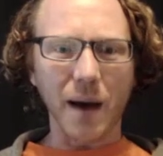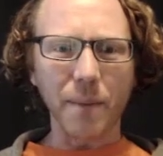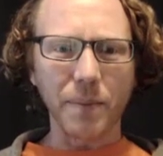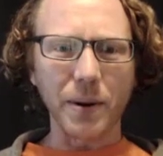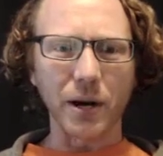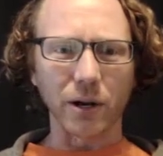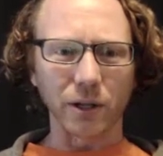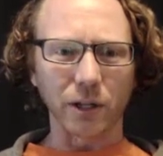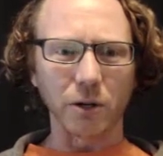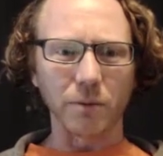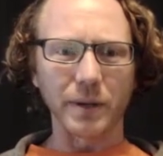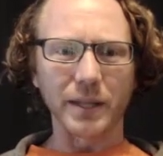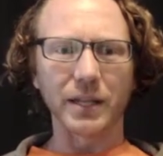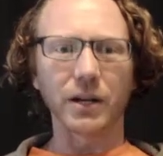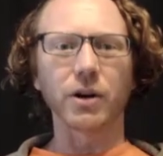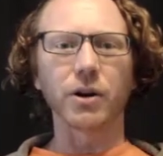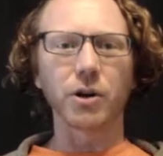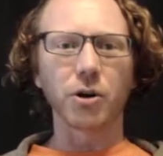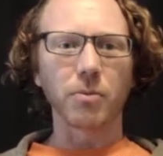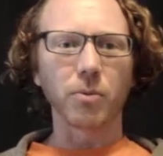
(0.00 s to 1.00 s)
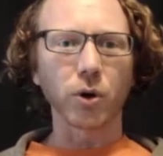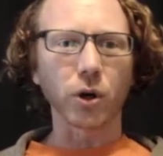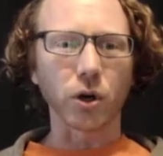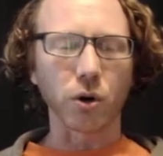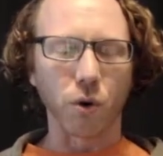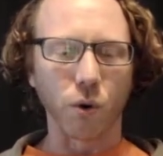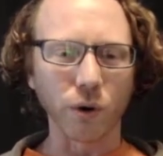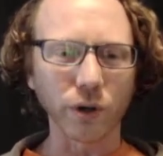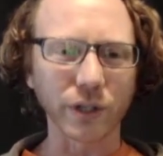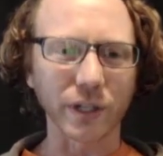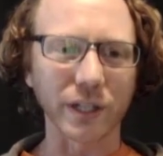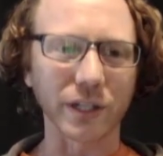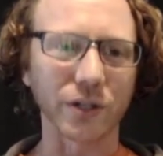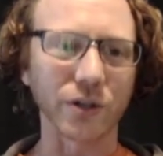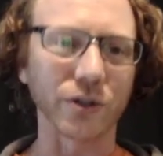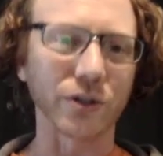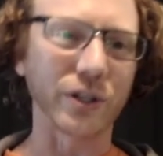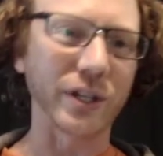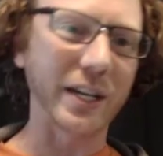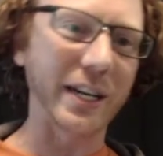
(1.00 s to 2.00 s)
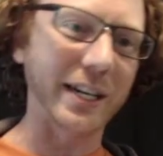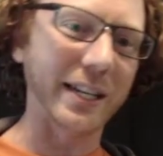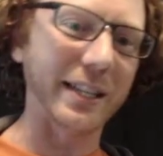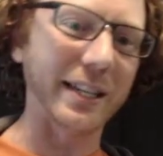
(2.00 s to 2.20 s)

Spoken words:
up here a little bit. There are no more corsets you're seeing